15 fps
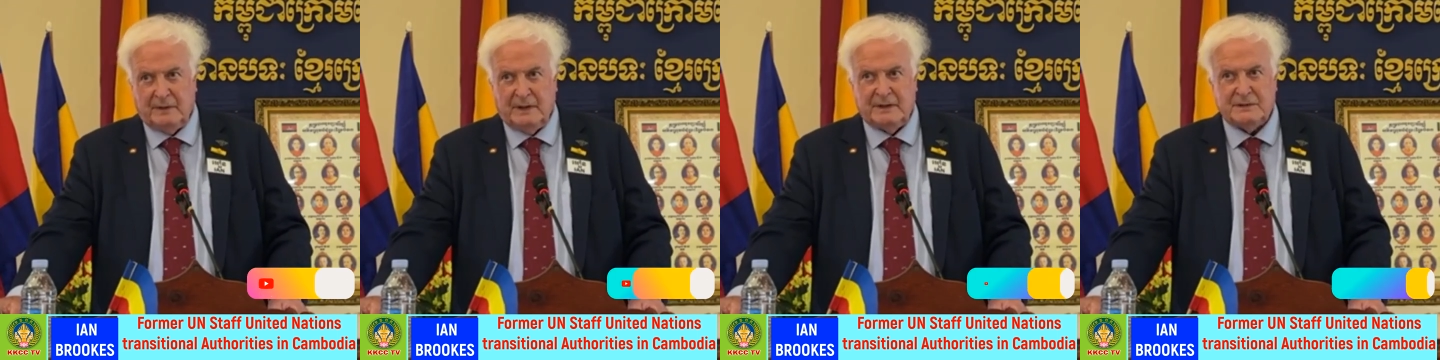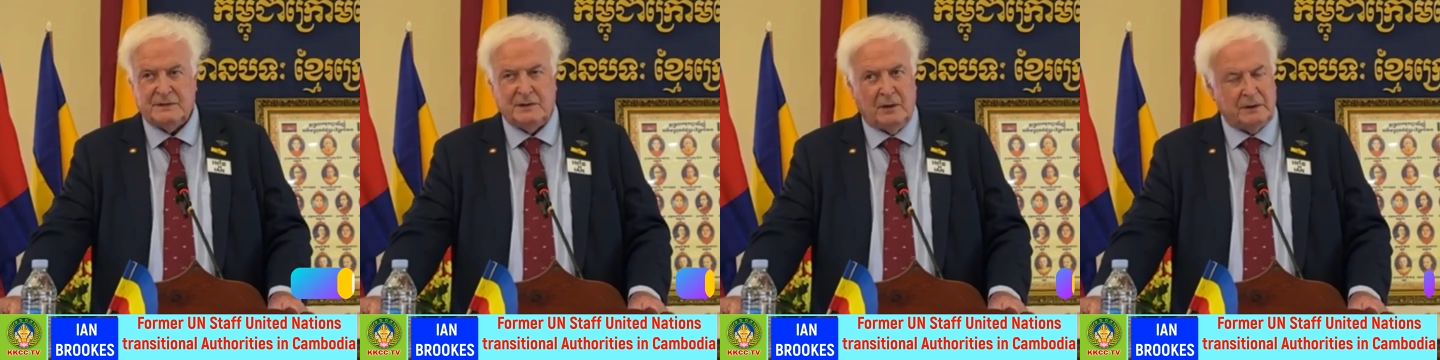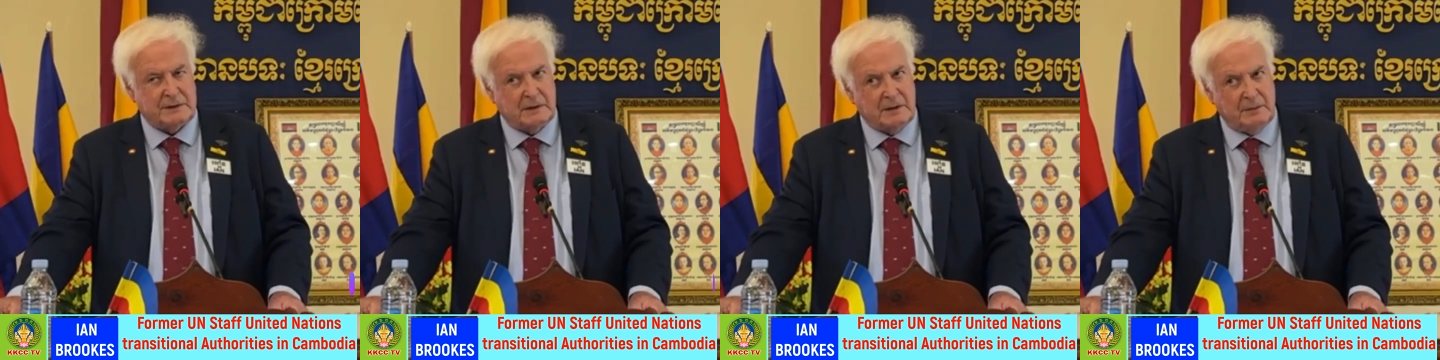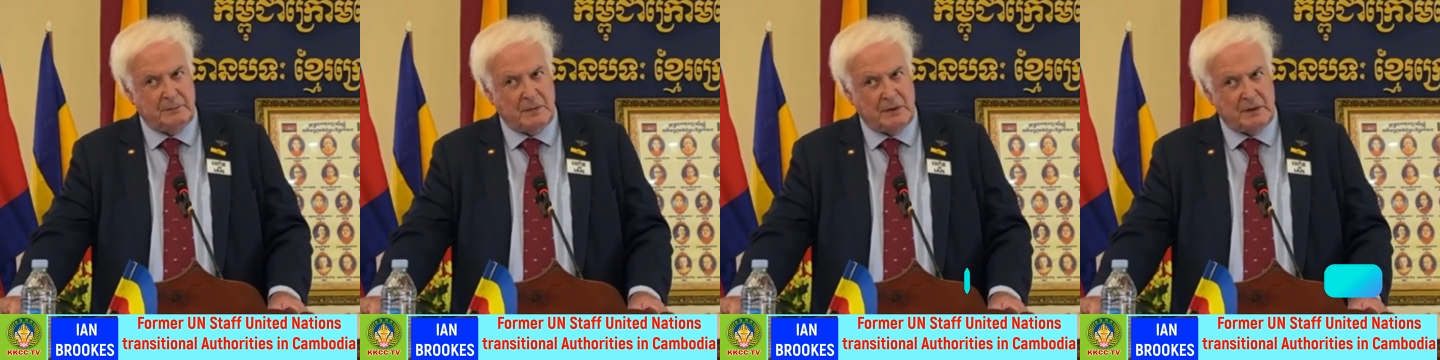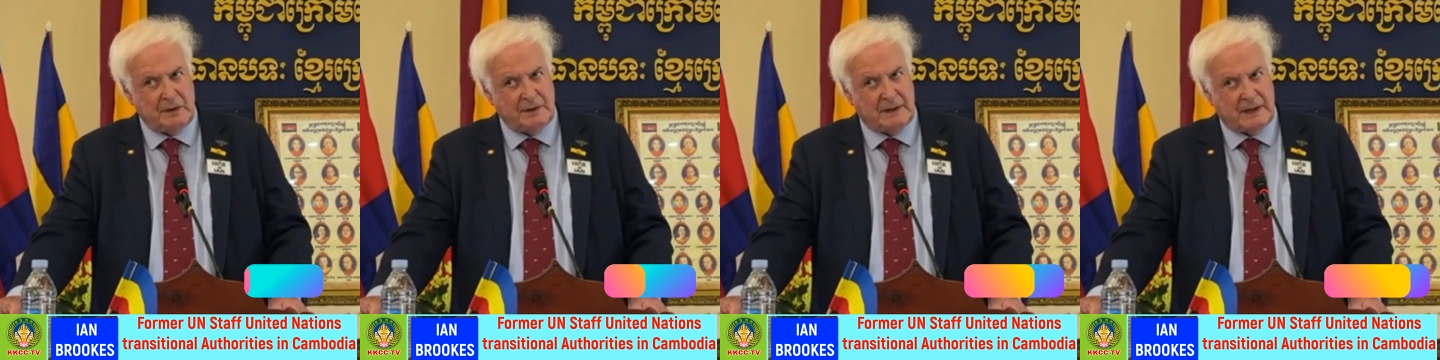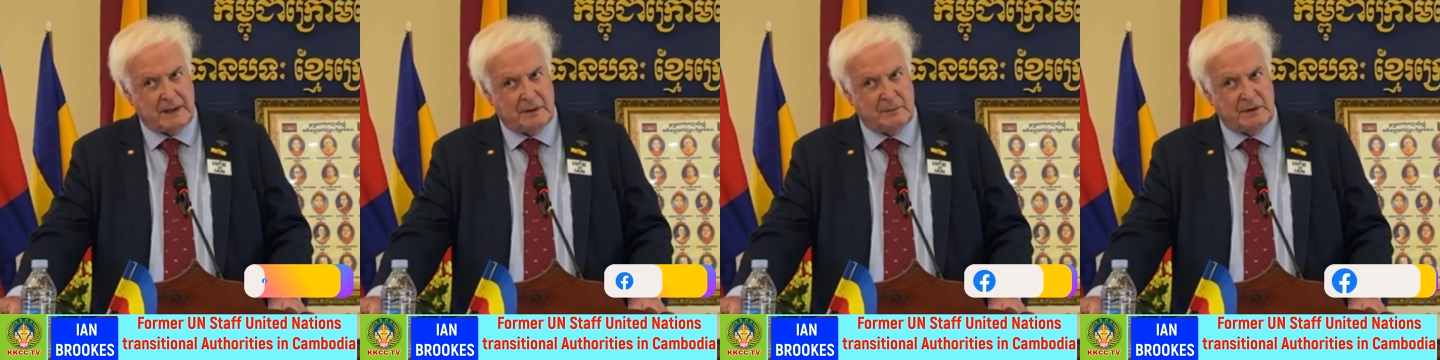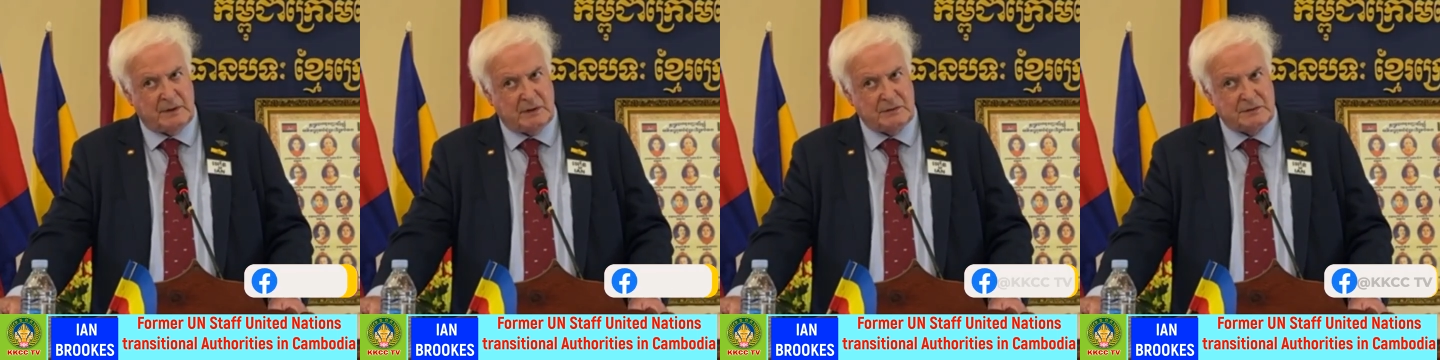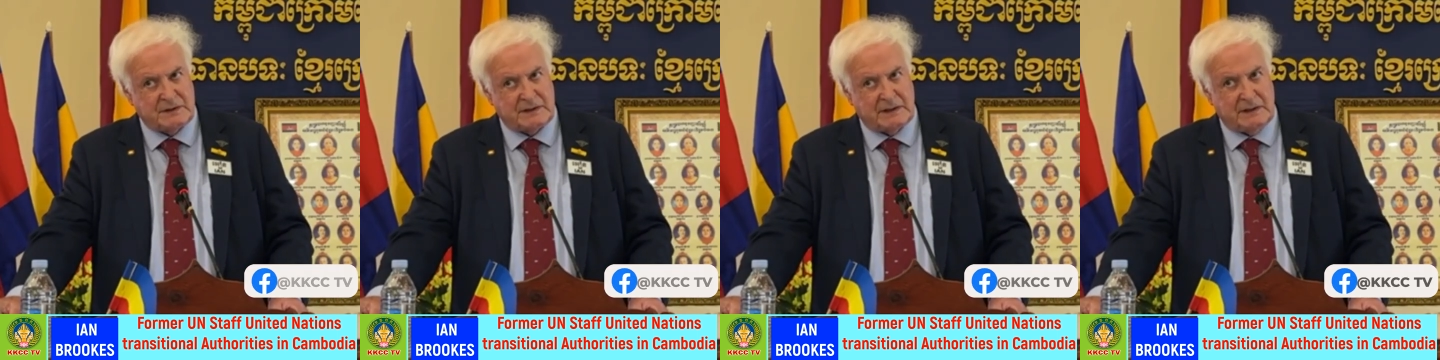it's not a Khmer name you
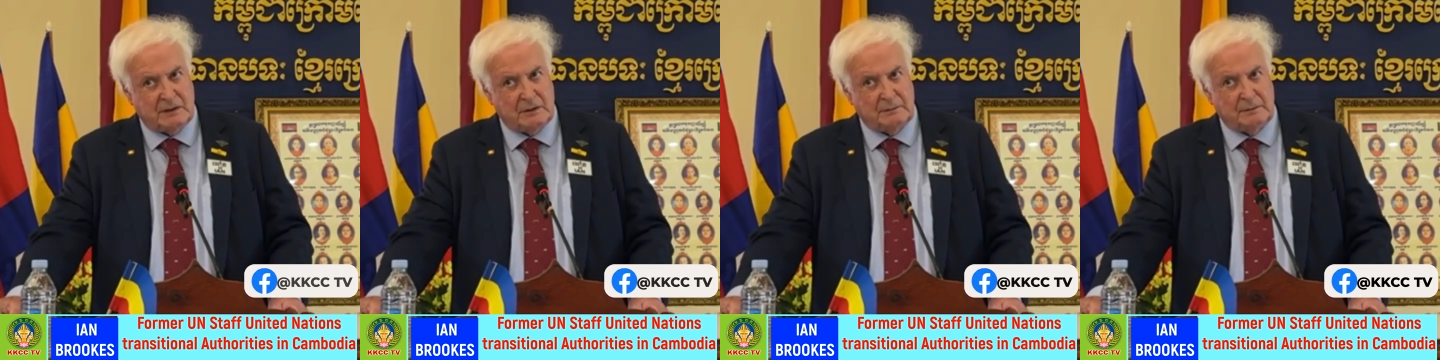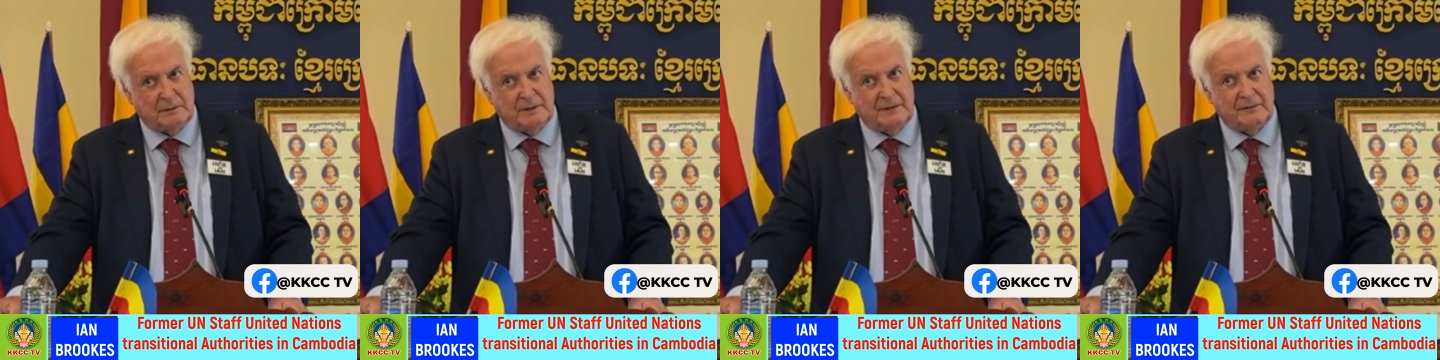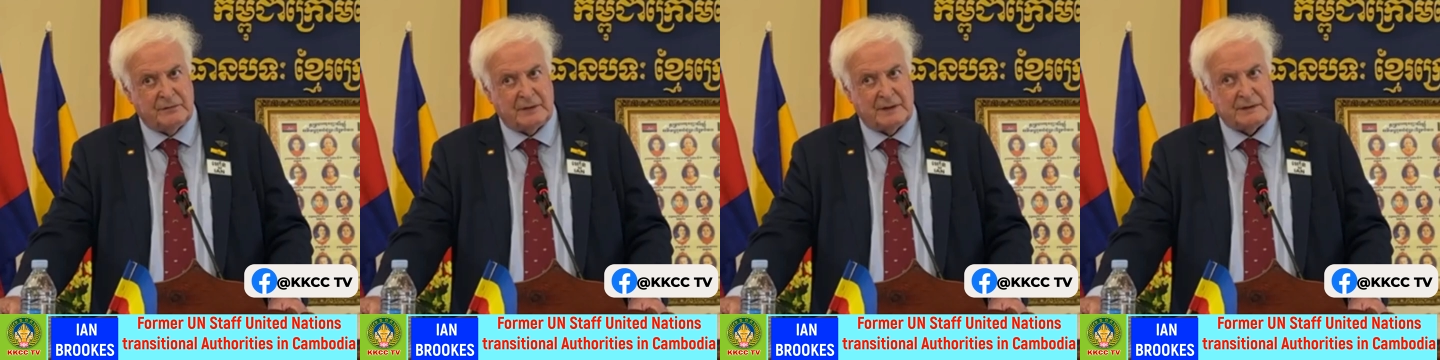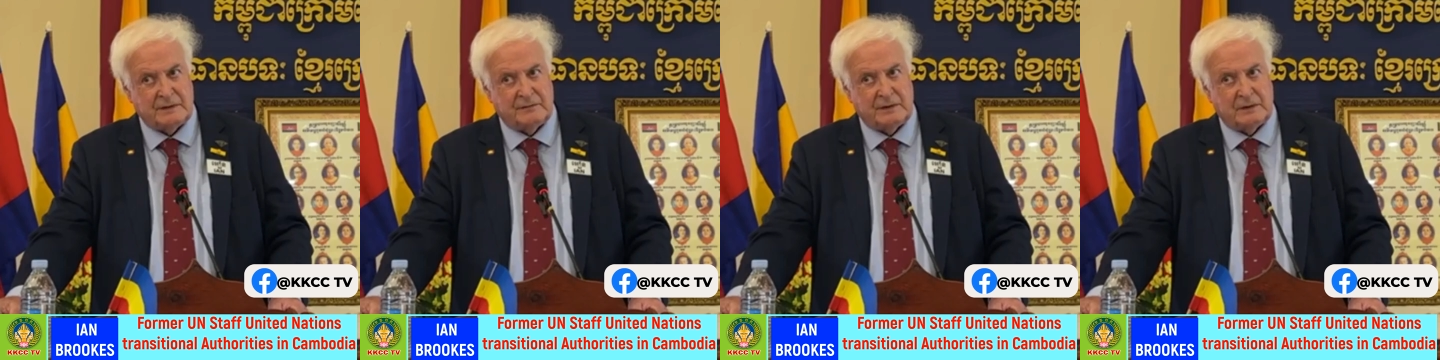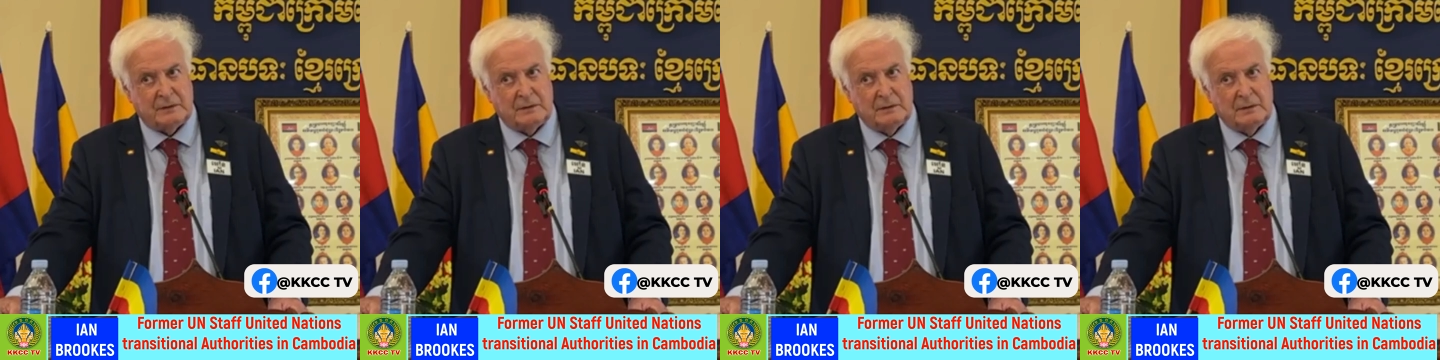see in front of you.